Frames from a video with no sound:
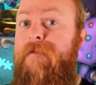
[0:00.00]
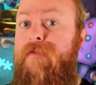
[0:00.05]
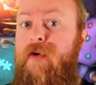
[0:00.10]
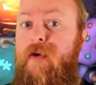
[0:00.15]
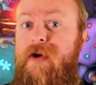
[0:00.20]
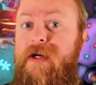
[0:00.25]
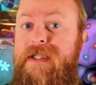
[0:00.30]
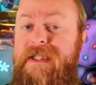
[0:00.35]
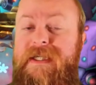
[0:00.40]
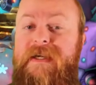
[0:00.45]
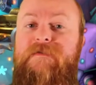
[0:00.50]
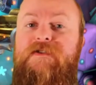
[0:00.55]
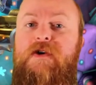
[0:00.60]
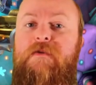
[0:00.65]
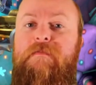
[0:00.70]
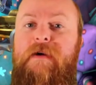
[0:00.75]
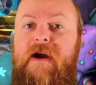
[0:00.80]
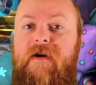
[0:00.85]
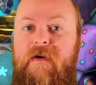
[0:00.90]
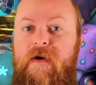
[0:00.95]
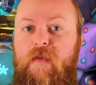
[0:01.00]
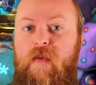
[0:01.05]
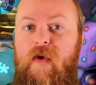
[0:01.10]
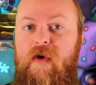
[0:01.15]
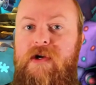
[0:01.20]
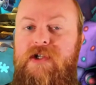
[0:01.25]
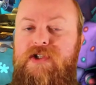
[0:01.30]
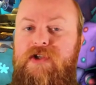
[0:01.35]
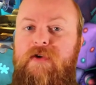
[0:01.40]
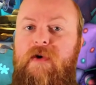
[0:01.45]
course, gives you better
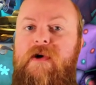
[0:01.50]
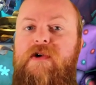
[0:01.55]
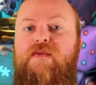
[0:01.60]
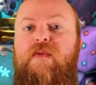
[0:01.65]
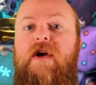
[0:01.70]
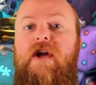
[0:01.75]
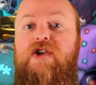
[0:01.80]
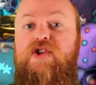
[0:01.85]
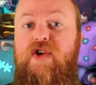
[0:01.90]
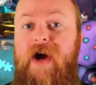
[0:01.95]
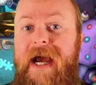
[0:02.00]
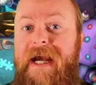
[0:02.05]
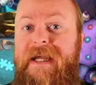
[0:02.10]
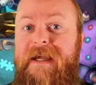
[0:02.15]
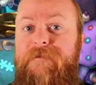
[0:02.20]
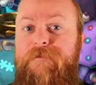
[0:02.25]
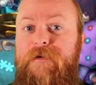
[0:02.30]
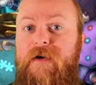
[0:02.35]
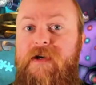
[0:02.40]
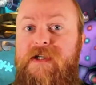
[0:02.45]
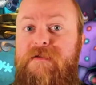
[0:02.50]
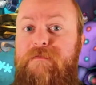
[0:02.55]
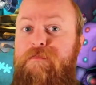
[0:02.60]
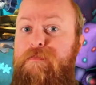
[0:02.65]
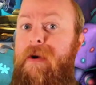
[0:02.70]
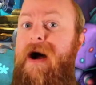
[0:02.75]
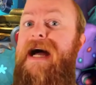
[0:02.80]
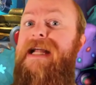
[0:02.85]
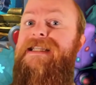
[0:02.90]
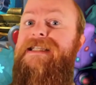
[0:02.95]
rewards, so you always want to try and get first,
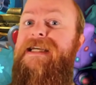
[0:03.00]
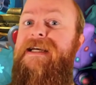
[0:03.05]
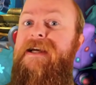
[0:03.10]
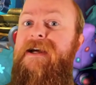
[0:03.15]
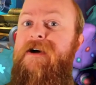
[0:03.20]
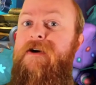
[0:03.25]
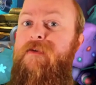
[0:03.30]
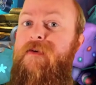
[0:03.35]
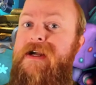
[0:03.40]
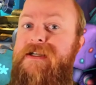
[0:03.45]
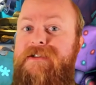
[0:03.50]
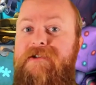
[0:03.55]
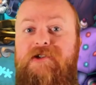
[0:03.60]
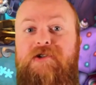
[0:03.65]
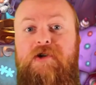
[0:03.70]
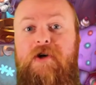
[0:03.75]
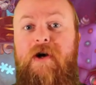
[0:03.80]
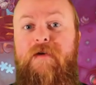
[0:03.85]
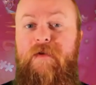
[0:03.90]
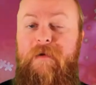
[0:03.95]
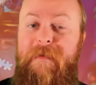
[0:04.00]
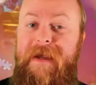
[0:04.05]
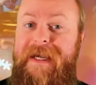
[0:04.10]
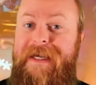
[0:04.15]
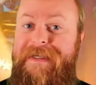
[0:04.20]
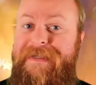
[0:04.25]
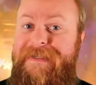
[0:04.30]
but rest assured, if you make it to